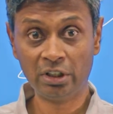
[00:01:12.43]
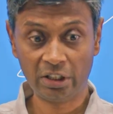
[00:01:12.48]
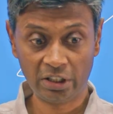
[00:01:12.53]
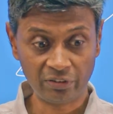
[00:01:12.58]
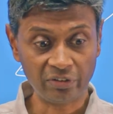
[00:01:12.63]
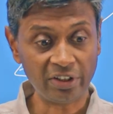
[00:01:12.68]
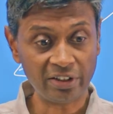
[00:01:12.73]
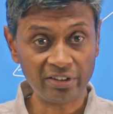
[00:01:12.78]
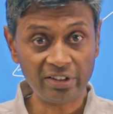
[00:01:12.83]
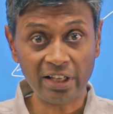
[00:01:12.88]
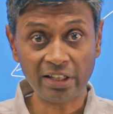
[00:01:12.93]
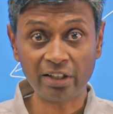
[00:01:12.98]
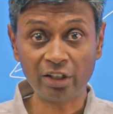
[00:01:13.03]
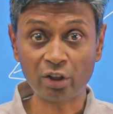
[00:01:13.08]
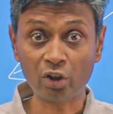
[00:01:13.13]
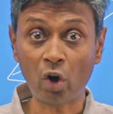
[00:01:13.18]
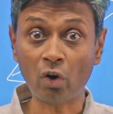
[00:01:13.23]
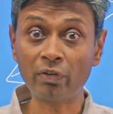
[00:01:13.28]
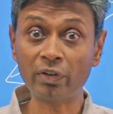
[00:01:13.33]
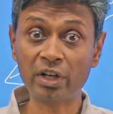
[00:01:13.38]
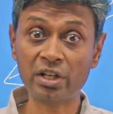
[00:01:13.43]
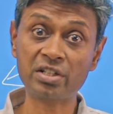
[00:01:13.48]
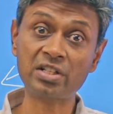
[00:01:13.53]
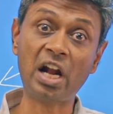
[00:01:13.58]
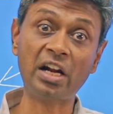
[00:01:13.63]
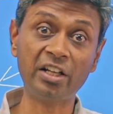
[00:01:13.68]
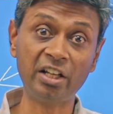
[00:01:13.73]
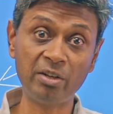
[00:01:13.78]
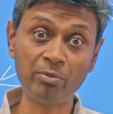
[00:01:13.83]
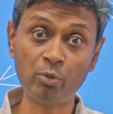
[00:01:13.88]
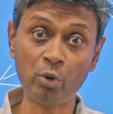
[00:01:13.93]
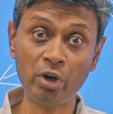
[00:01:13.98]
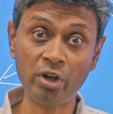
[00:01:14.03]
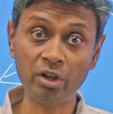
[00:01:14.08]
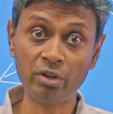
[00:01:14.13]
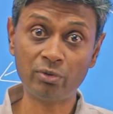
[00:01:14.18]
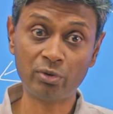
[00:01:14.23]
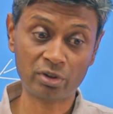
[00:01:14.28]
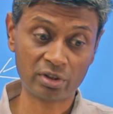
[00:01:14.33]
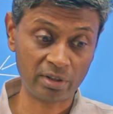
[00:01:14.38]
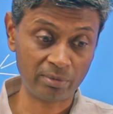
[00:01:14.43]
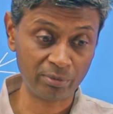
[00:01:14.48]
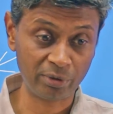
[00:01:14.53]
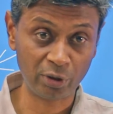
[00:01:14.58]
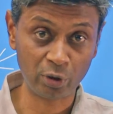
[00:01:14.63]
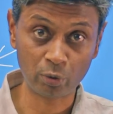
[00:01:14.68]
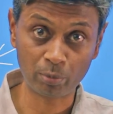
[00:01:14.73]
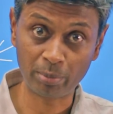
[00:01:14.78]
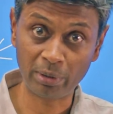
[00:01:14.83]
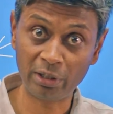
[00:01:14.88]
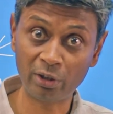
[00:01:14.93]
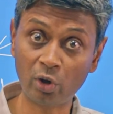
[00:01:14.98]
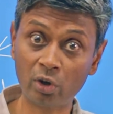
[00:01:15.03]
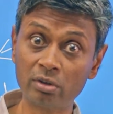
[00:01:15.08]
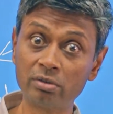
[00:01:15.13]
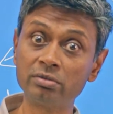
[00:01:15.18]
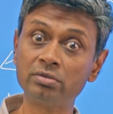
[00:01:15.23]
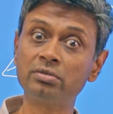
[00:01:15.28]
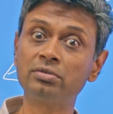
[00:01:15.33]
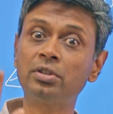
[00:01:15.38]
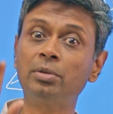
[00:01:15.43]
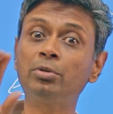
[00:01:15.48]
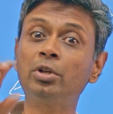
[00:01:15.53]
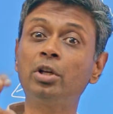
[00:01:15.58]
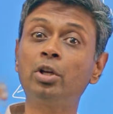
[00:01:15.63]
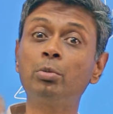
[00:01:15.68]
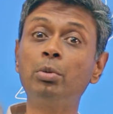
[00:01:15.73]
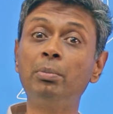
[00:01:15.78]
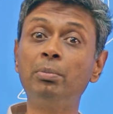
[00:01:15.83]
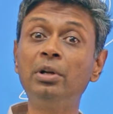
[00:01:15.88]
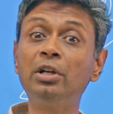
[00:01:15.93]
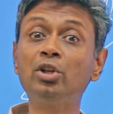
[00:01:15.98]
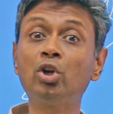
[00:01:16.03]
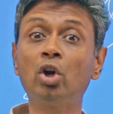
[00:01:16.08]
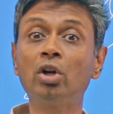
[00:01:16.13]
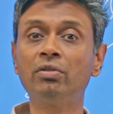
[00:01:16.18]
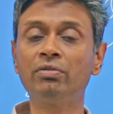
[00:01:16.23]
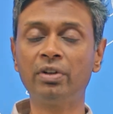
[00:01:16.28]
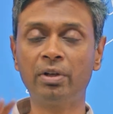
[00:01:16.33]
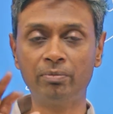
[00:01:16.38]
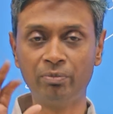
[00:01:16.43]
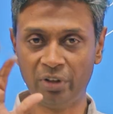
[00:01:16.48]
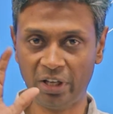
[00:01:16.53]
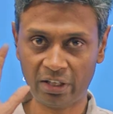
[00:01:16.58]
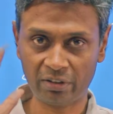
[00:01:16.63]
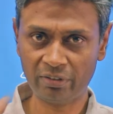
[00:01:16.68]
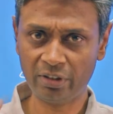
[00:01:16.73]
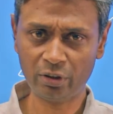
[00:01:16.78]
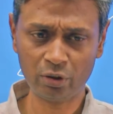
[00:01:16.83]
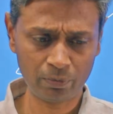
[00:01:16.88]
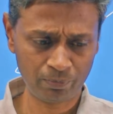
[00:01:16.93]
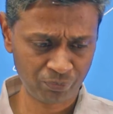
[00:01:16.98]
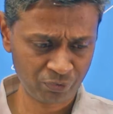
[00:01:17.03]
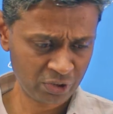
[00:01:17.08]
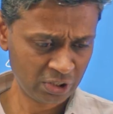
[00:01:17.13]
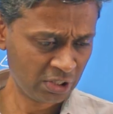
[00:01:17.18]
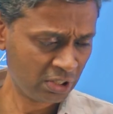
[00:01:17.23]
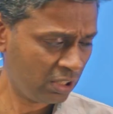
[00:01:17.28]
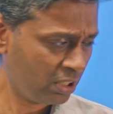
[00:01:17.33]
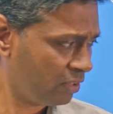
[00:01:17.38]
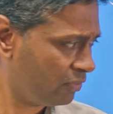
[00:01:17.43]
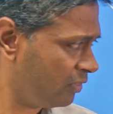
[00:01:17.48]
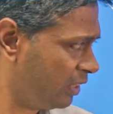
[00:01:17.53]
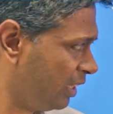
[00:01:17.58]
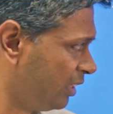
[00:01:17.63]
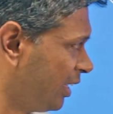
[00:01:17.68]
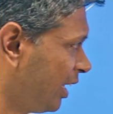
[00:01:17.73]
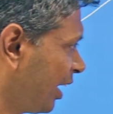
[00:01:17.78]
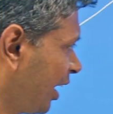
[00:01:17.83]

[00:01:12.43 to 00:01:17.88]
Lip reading: If that is there, that is often a starting point for something to build on, something to be built on from there. And so when I say